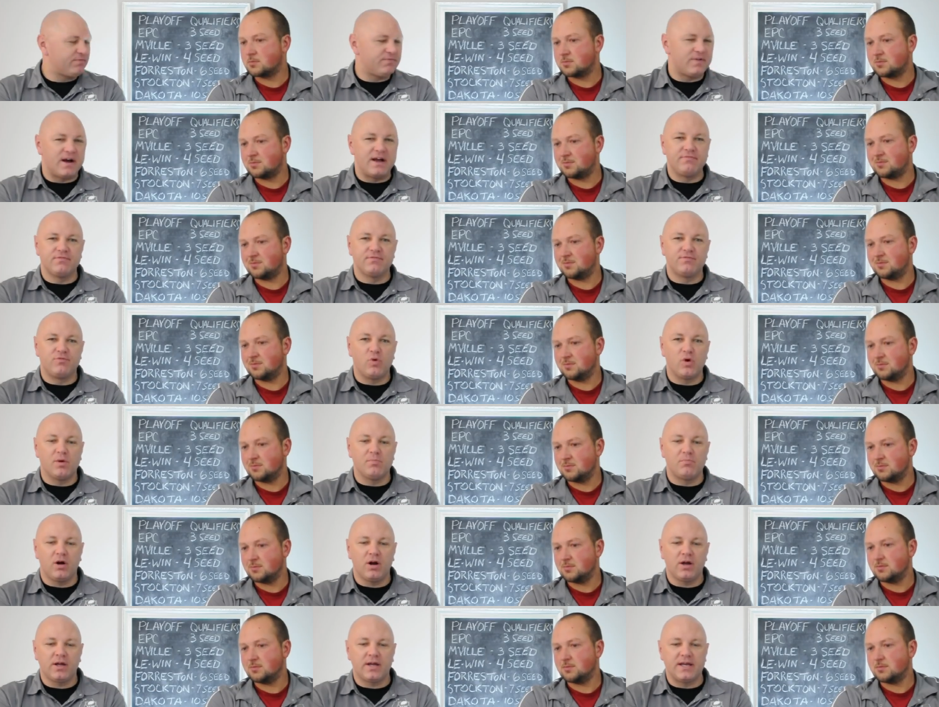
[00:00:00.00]
Speaker 1: a 5 and
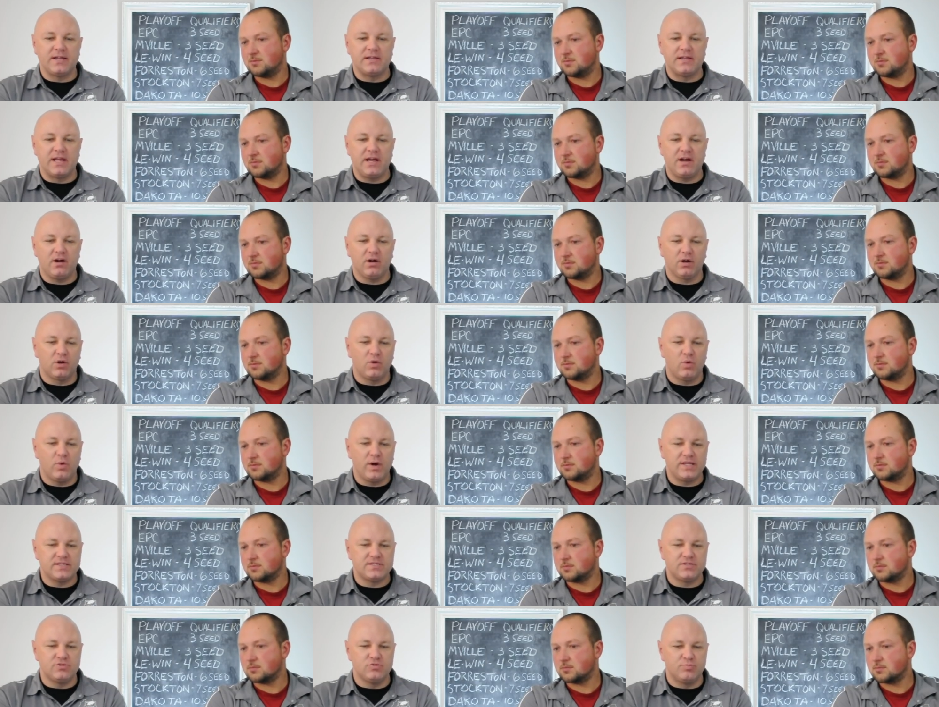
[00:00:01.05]
4 mark, and they are
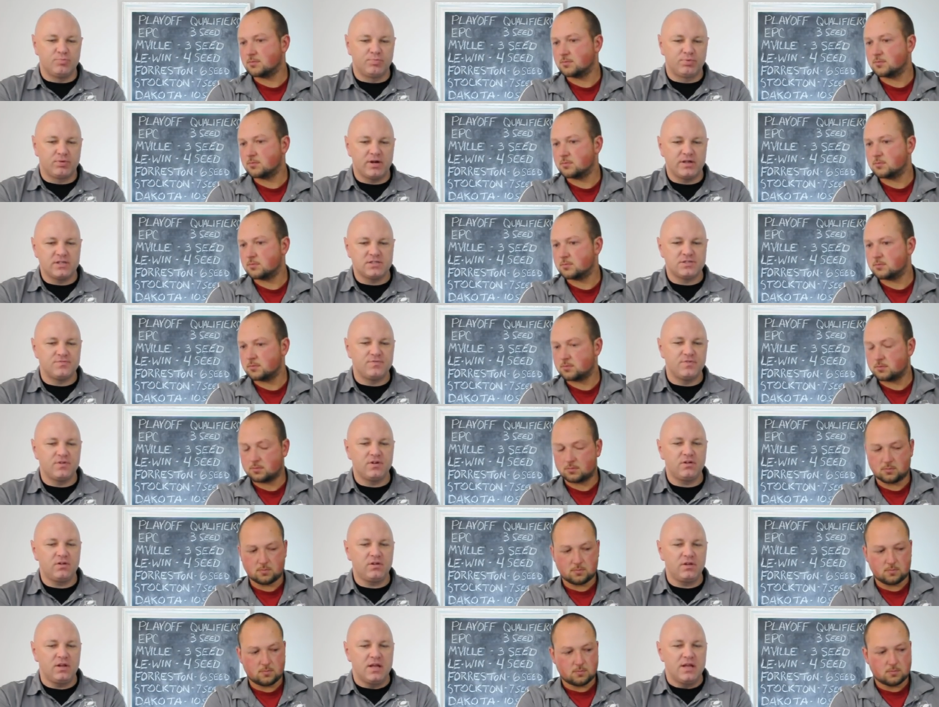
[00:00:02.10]
going to
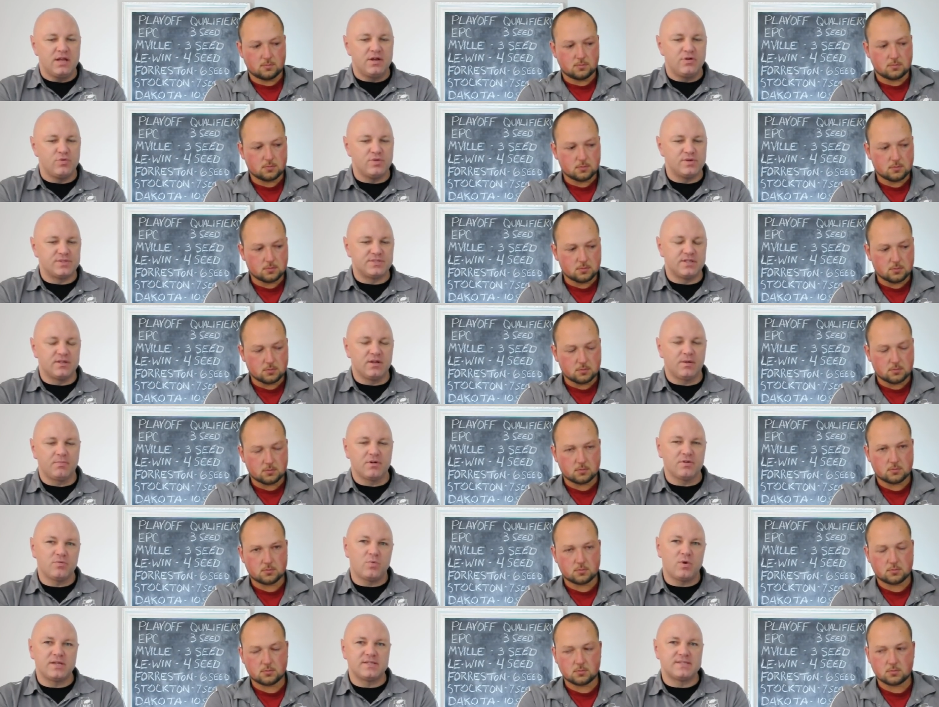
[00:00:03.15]
Princeville, who is the
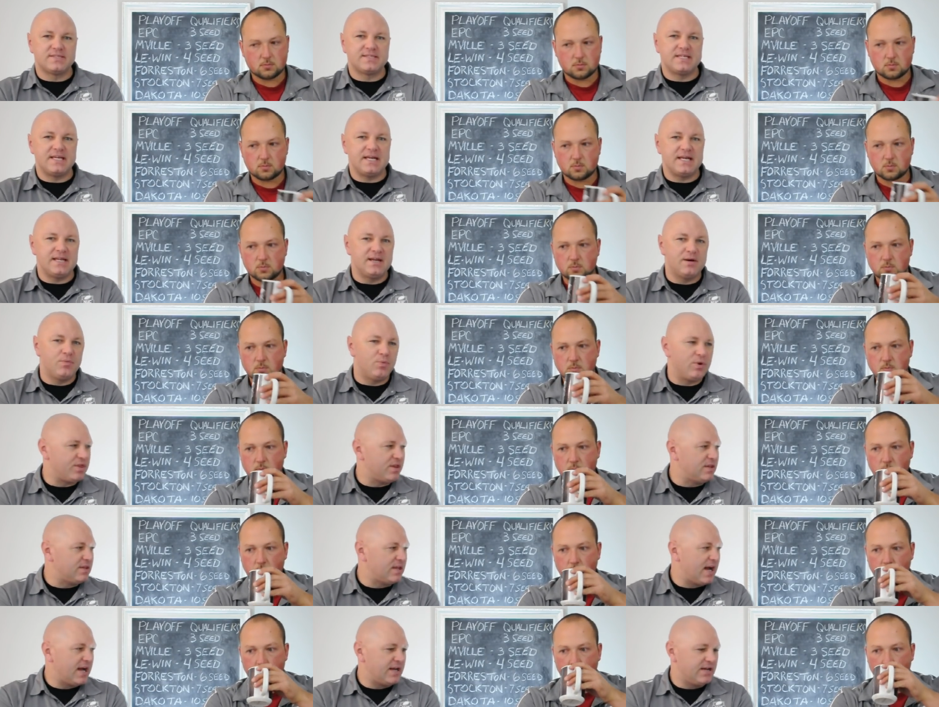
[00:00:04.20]
number one seed with
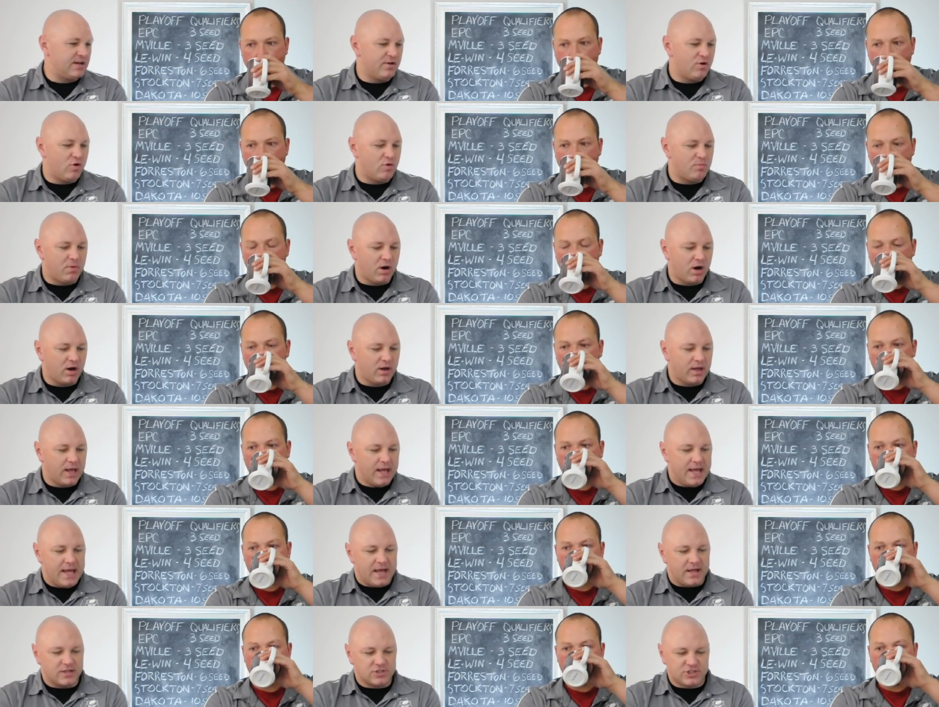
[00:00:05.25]
a 9 and 0 mark.
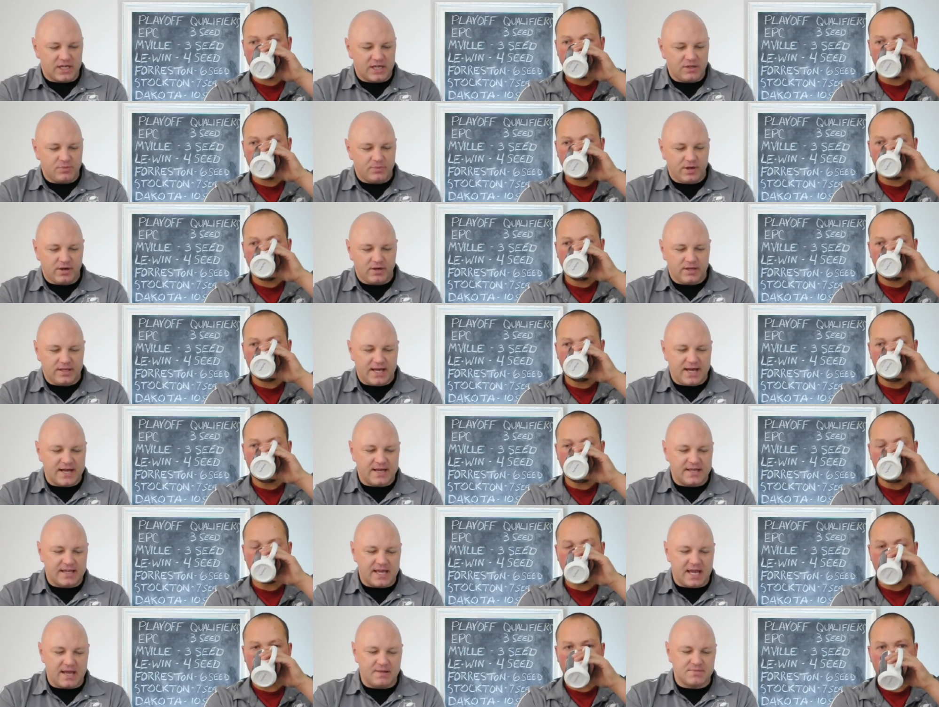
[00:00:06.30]
And Shane, we already
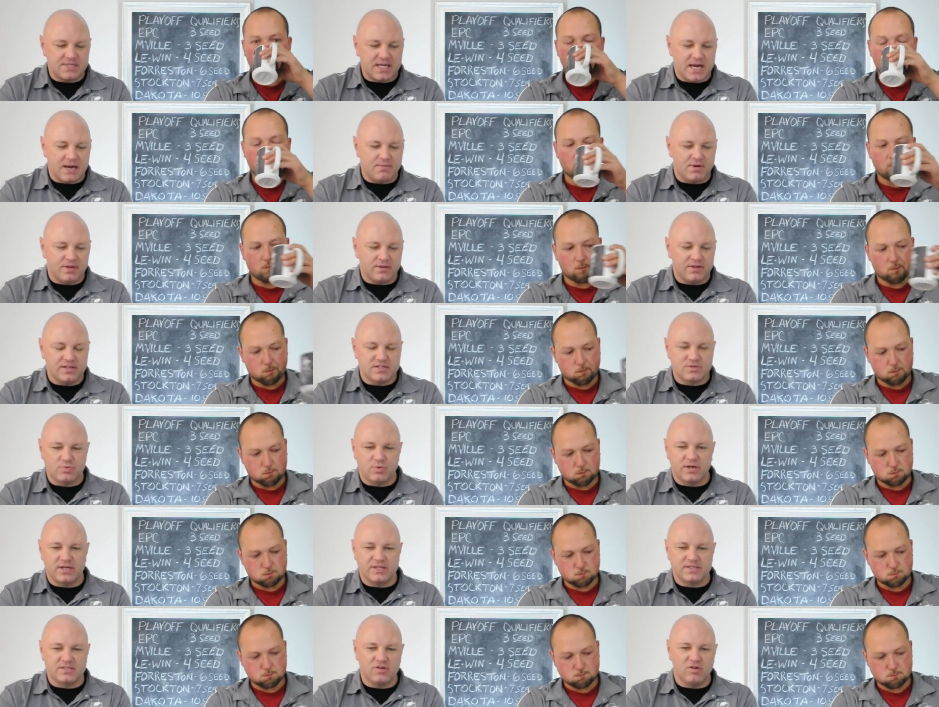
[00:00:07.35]
got a game time on this
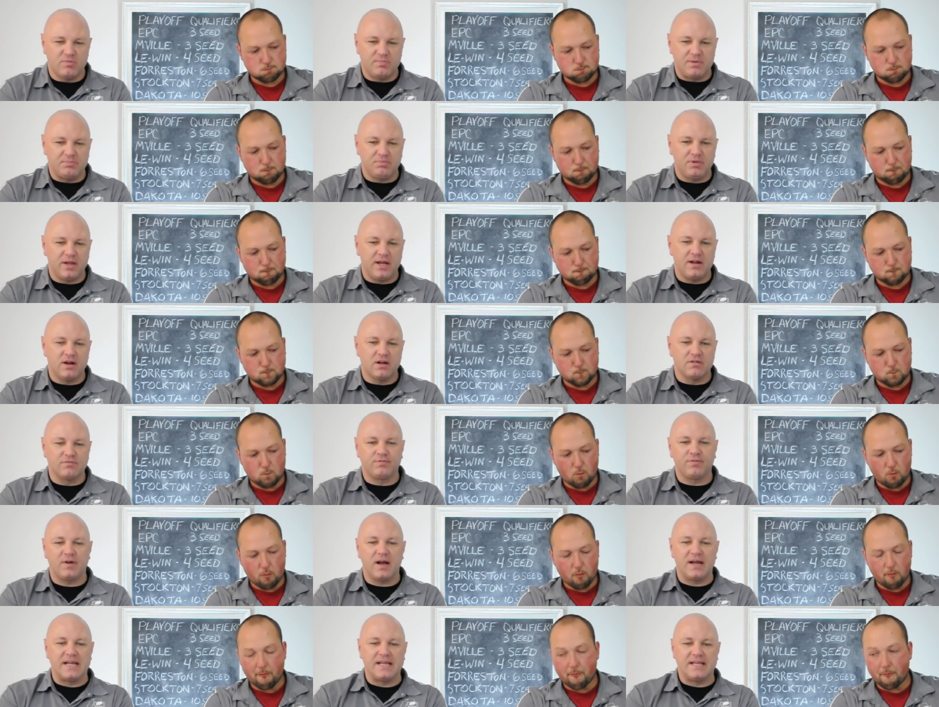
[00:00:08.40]
one as they'll be played on
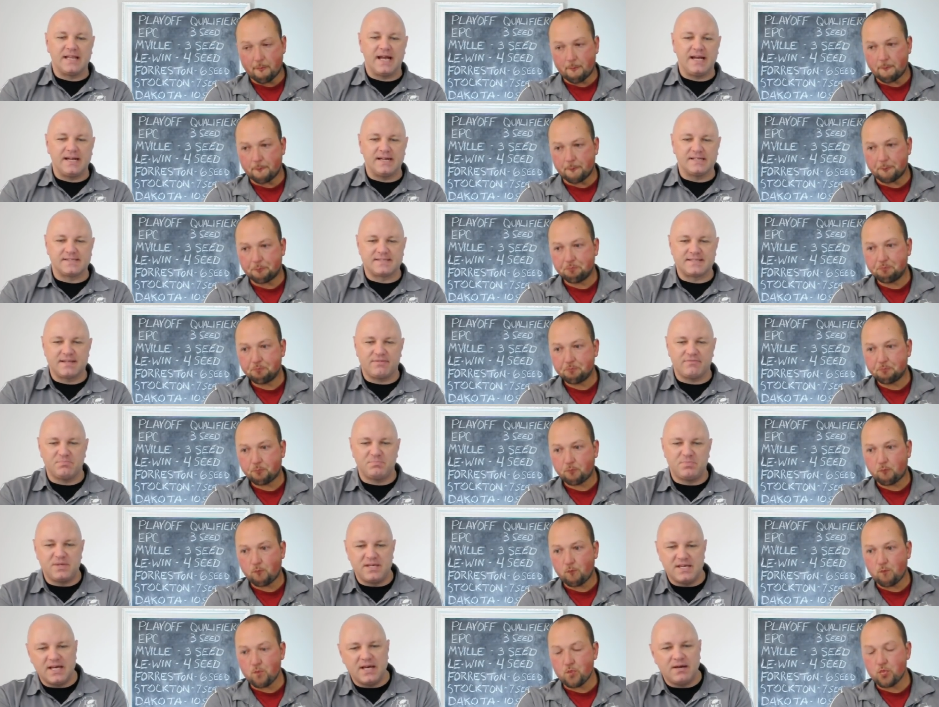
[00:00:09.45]
Friday night at 7
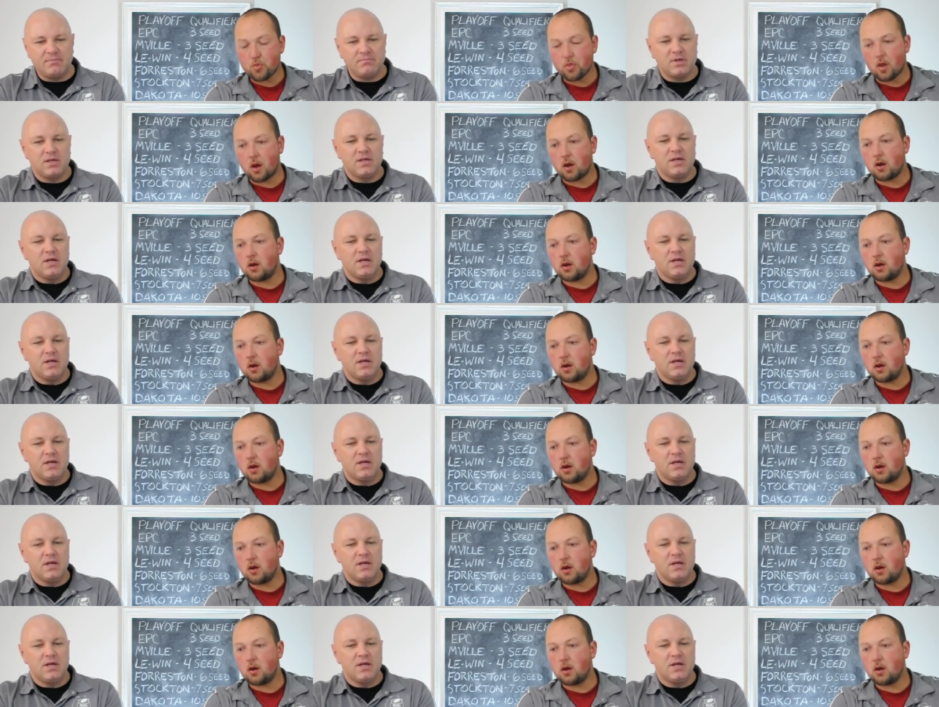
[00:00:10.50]
p.m.